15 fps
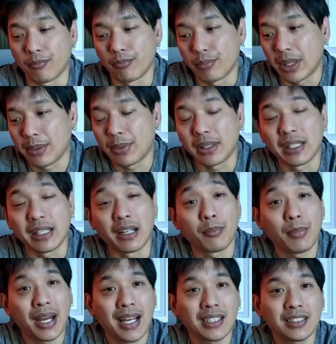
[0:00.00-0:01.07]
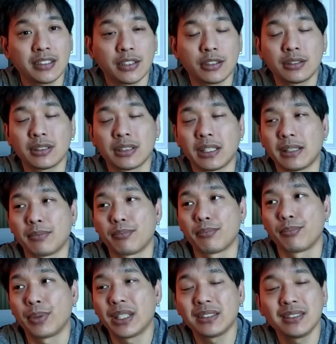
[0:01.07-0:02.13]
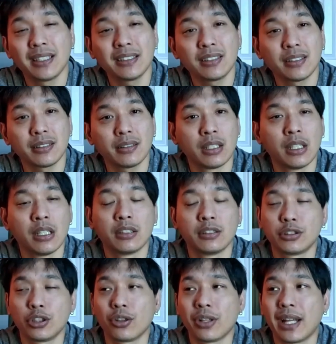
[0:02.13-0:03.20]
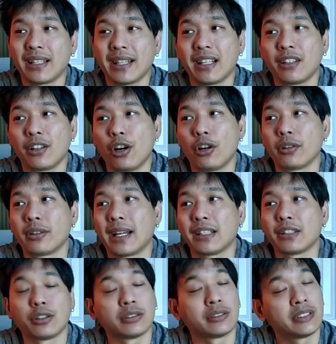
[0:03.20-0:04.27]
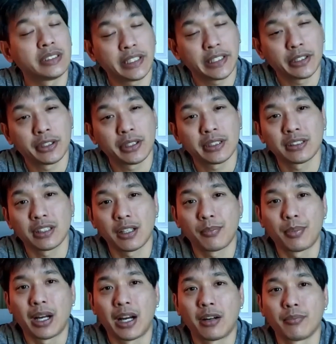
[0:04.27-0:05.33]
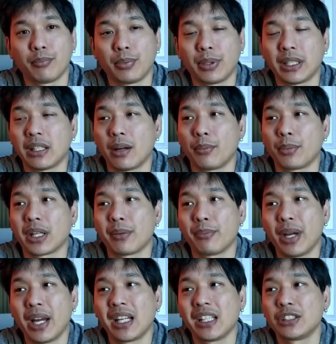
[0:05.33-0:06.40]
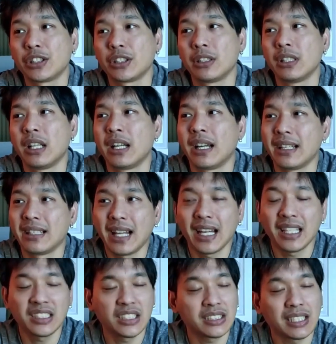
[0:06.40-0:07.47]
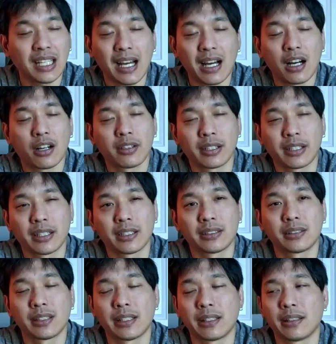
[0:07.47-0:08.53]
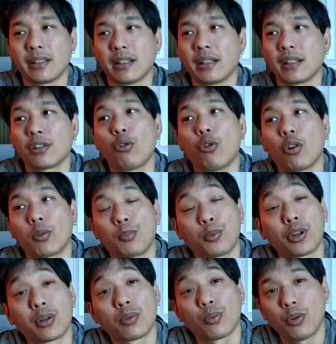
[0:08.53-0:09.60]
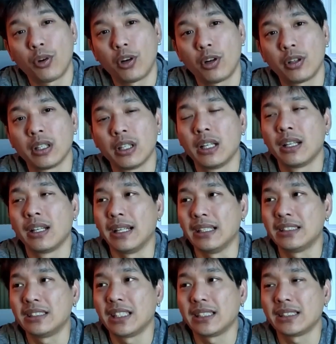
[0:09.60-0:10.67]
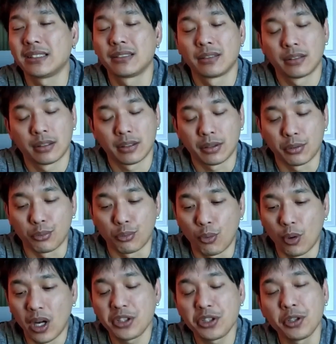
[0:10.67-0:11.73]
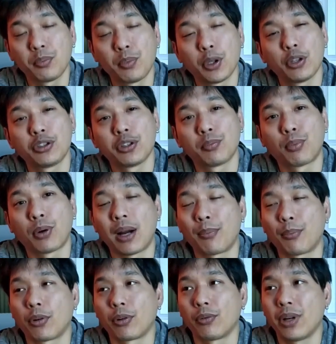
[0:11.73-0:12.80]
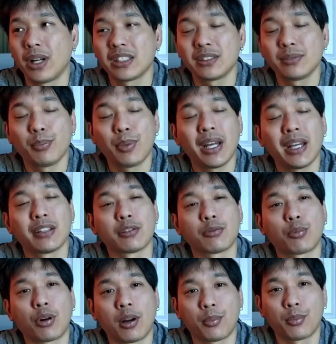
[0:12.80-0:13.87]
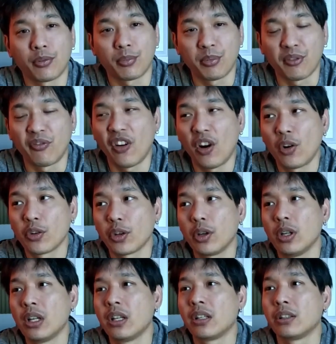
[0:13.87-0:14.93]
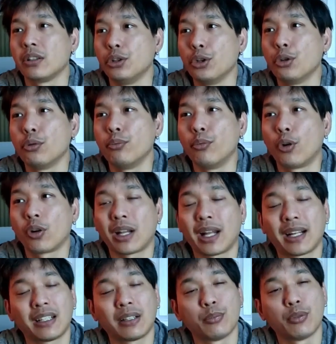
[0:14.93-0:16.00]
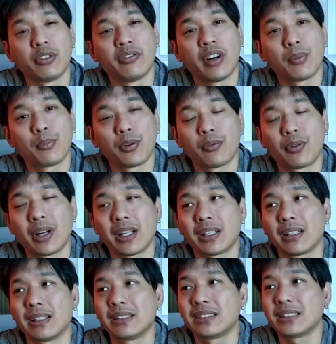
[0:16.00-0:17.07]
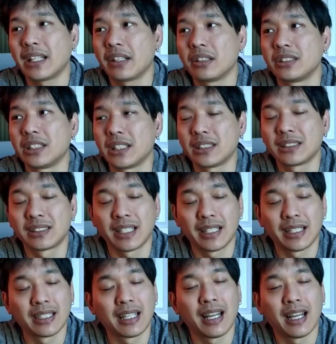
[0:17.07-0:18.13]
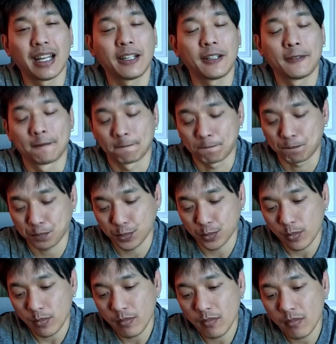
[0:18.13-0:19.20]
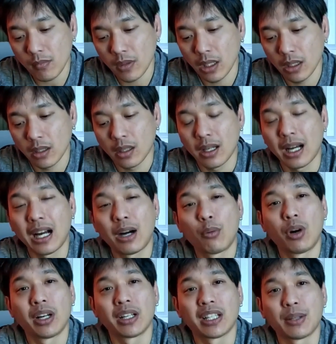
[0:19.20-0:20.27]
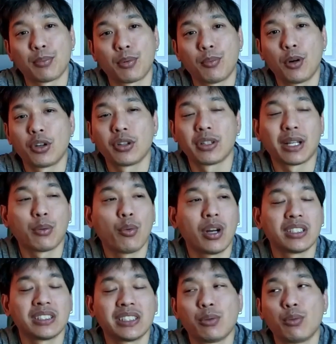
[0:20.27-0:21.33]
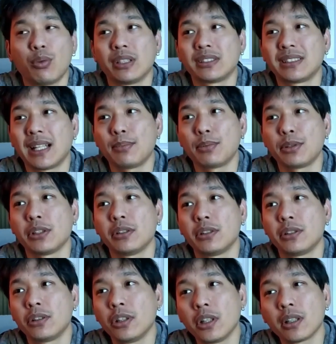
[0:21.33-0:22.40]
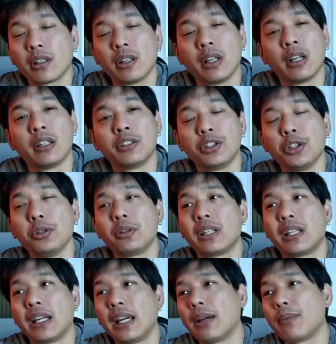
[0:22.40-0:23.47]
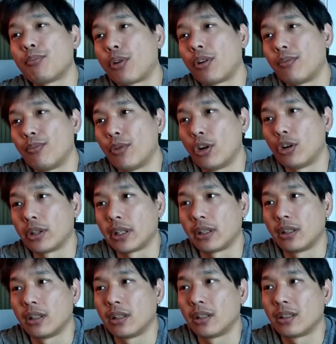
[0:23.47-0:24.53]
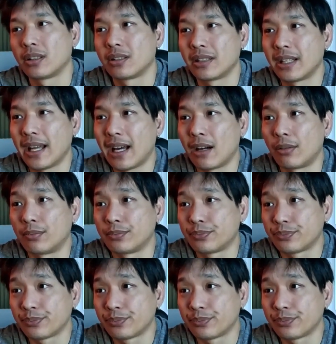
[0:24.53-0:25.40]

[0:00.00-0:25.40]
maybe get a master's in business so that they know that you're serious about becoming a manager. And that's just how it is in the corporate world. It's just once you build your proper resume, your proper portfolio, you more likely move up in rank instead of just saying, "Hey, I want to get promoted." They want to see what steps you took to get promoted. Now,